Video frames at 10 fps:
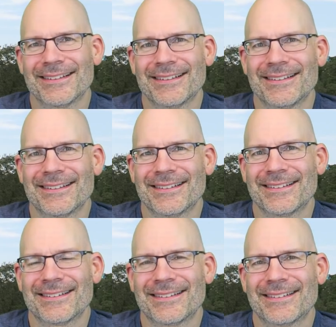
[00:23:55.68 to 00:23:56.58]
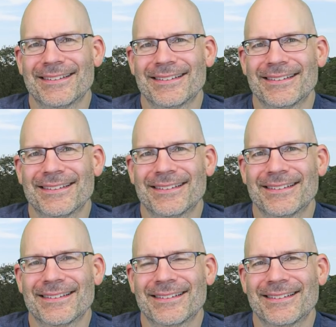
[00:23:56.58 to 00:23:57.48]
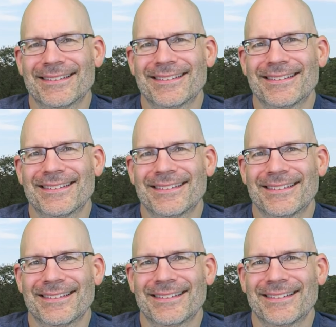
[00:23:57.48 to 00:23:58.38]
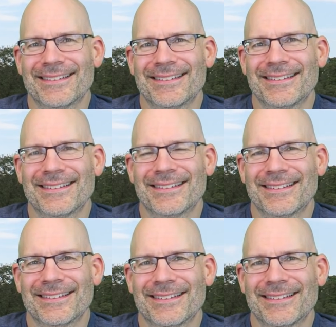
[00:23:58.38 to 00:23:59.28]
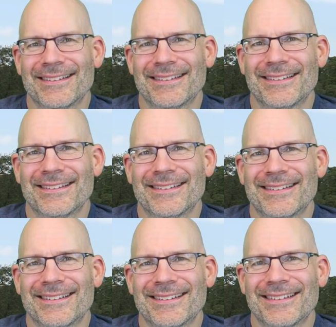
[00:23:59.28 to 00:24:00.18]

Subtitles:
This person isn't speaking.